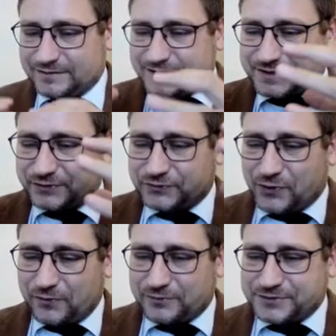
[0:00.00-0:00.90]
this
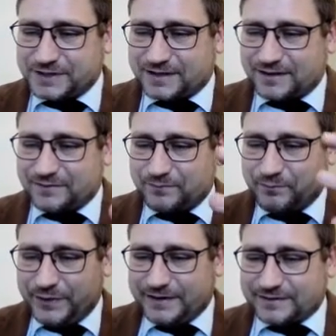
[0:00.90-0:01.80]
ontological
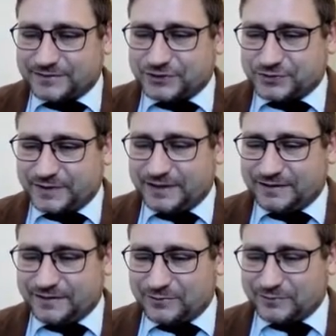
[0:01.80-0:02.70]
bigger
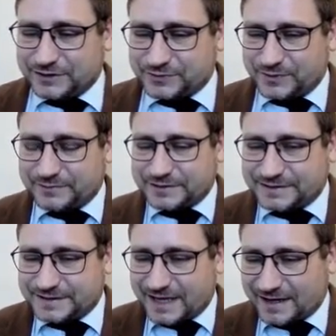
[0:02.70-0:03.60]
tree, which we were
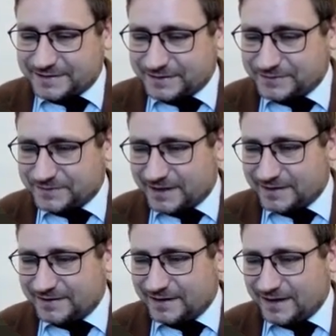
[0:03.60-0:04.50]
discussing
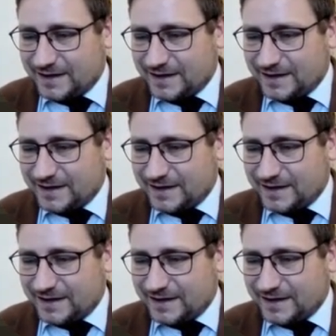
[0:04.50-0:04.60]
today.